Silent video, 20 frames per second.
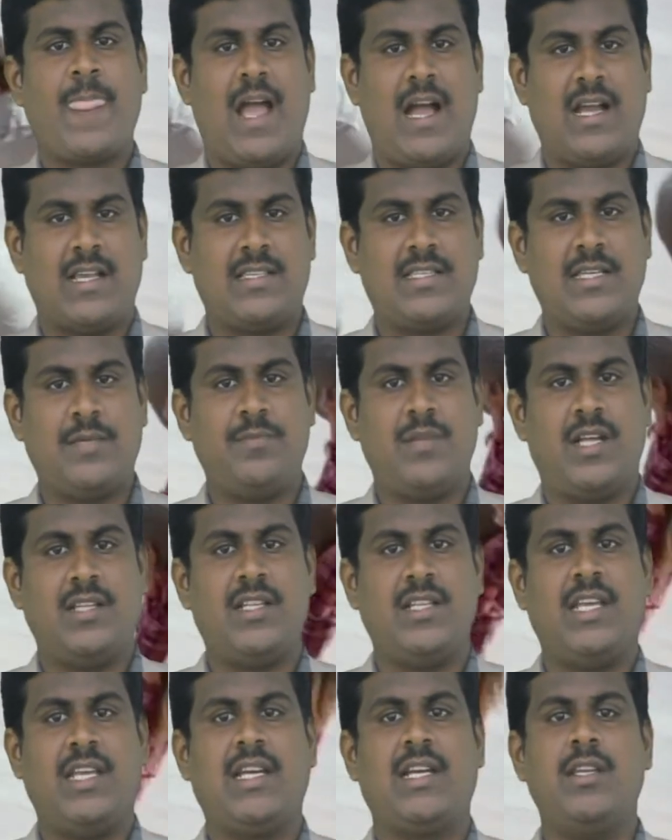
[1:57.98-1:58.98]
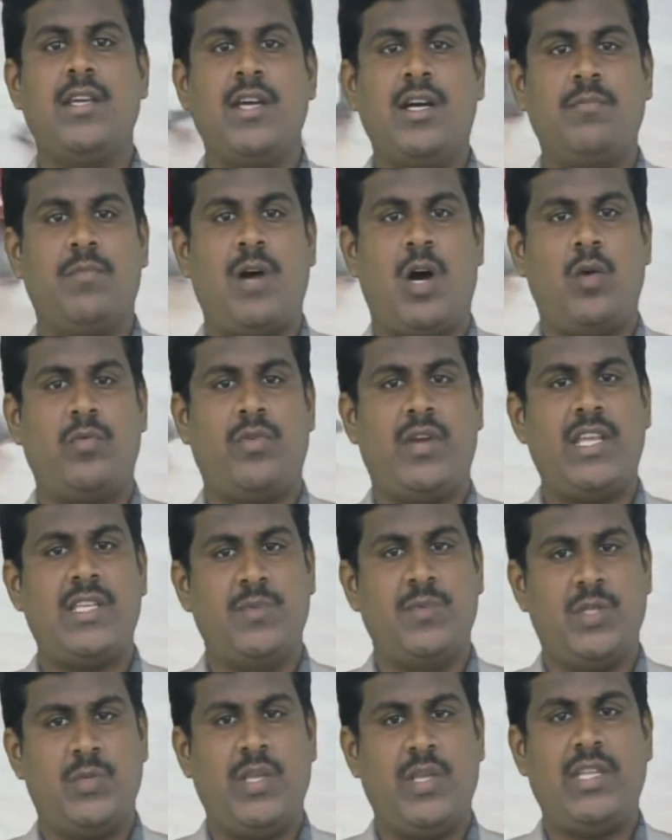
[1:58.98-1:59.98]
accept that the clear boundaries
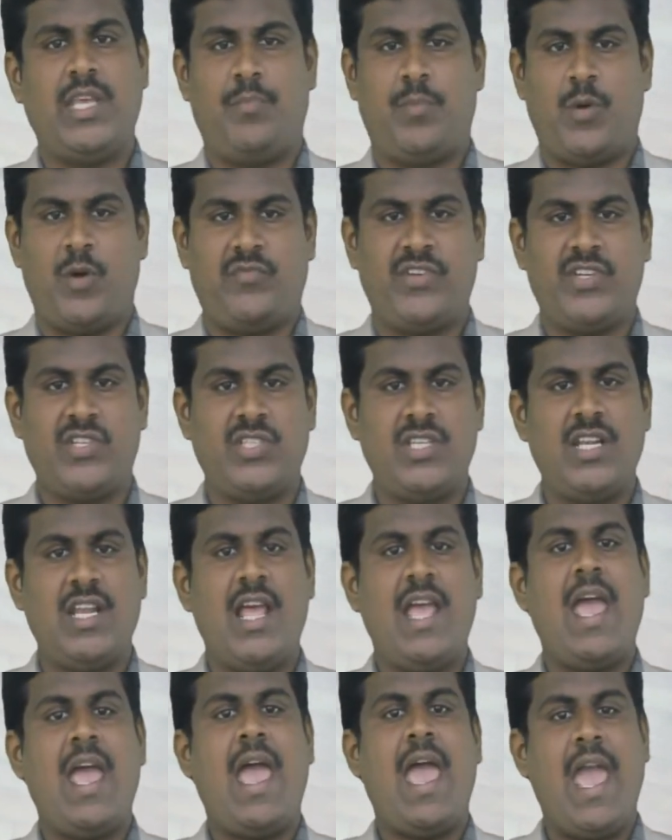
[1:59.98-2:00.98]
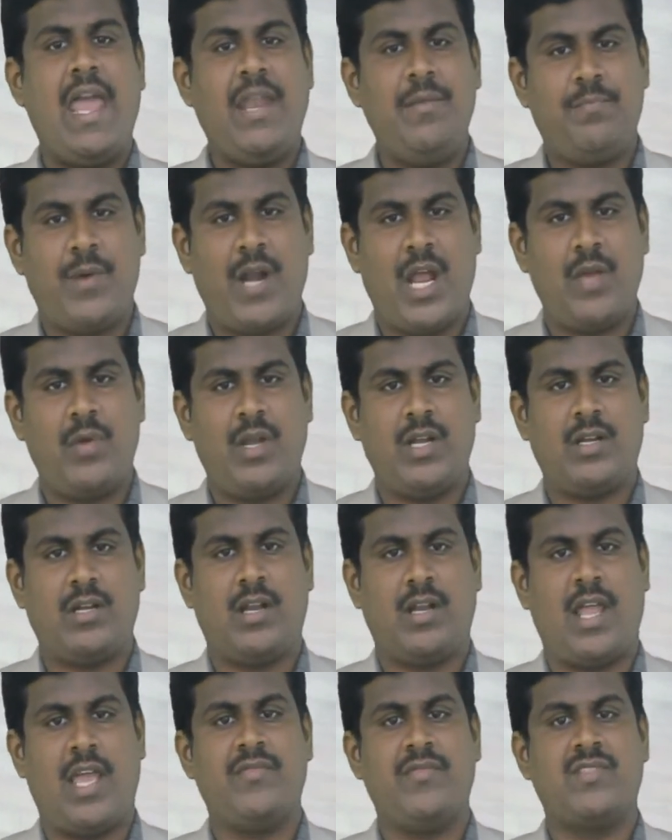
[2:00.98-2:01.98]
between their professional and private
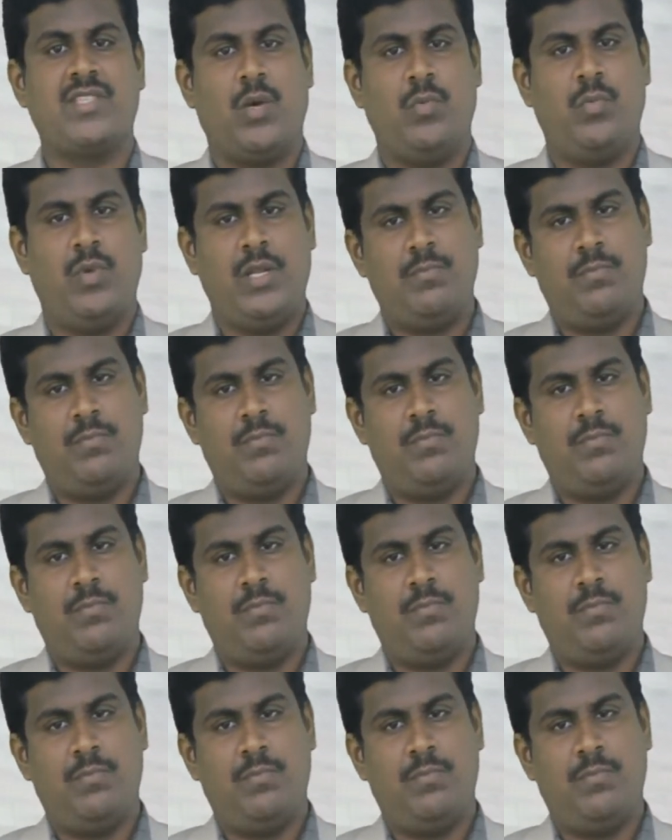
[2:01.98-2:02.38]
lives will